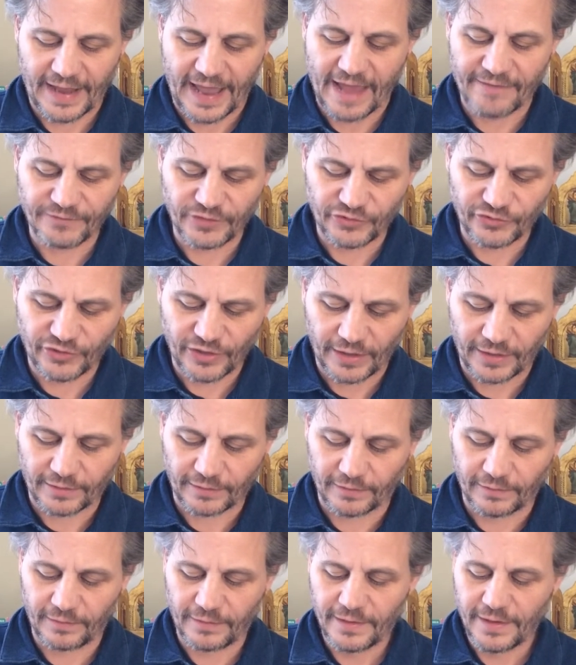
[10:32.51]
half a
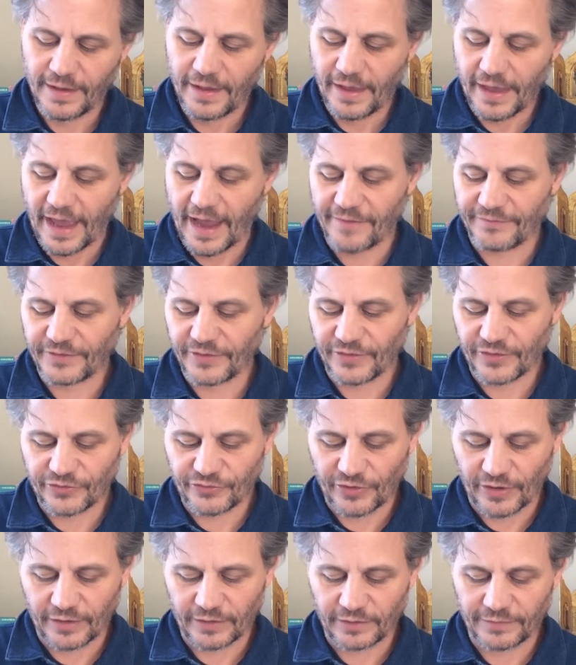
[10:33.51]
shekel after the
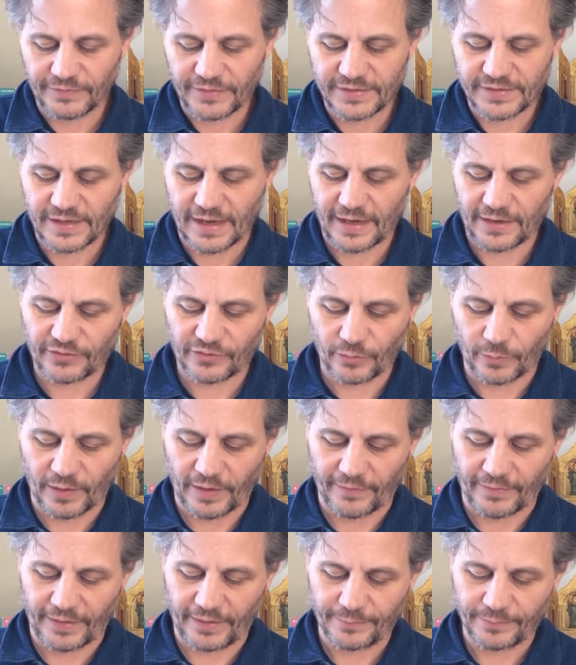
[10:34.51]
shekel of the
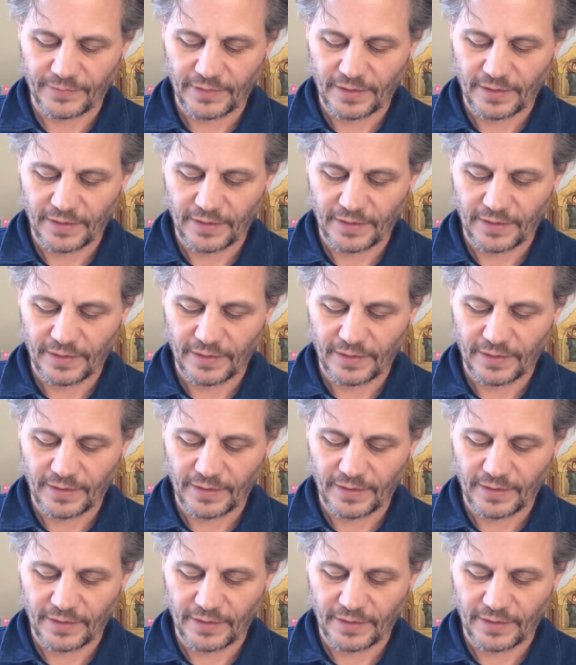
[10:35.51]
sanctuary.